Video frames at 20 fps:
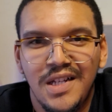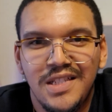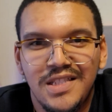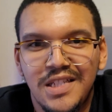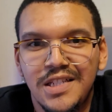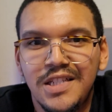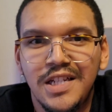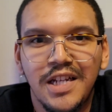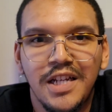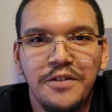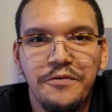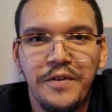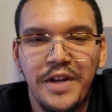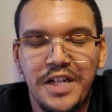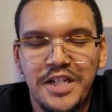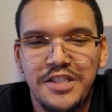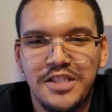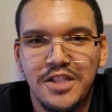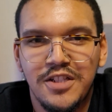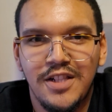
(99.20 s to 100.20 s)
to take
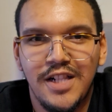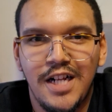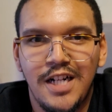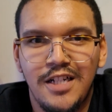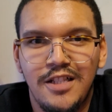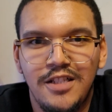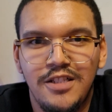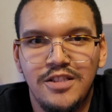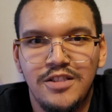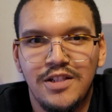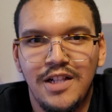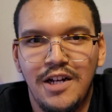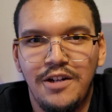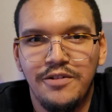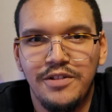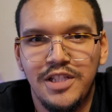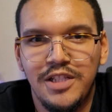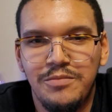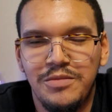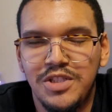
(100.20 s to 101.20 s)
advantage of a lot of these cloud
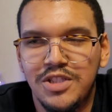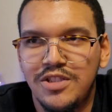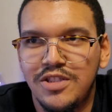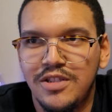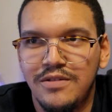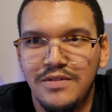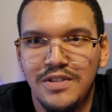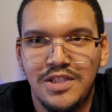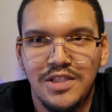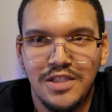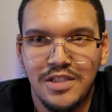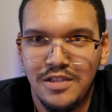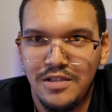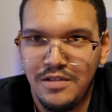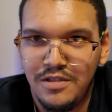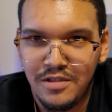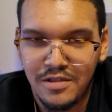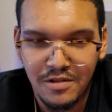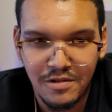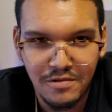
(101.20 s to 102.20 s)
gaming services.
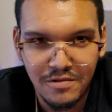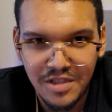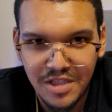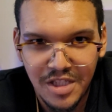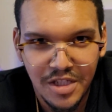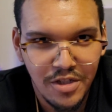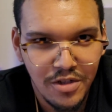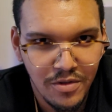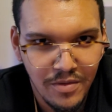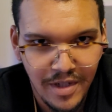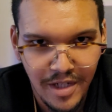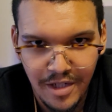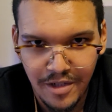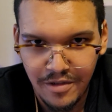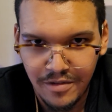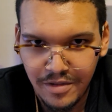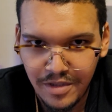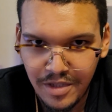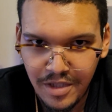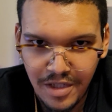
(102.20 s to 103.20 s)
So stick
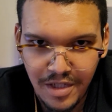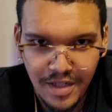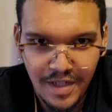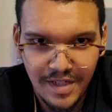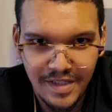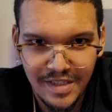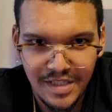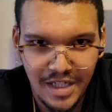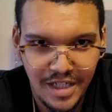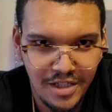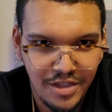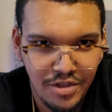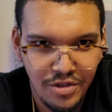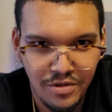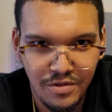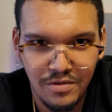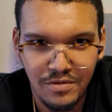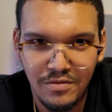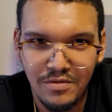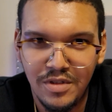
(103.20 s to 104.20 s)
around, stay
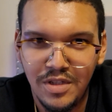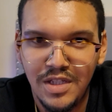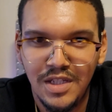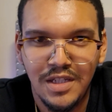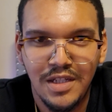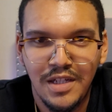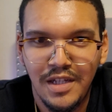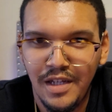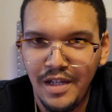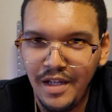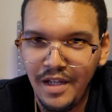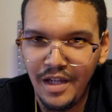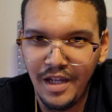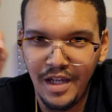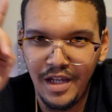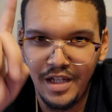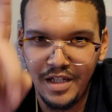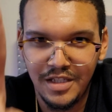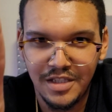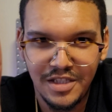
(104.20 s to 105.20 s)
tuned,
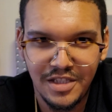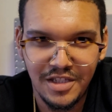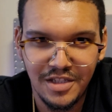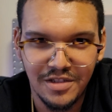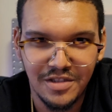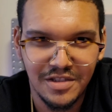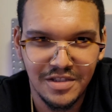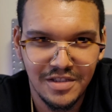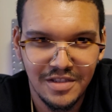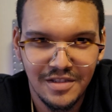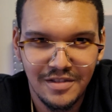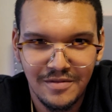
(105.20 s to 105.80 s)
and cheers.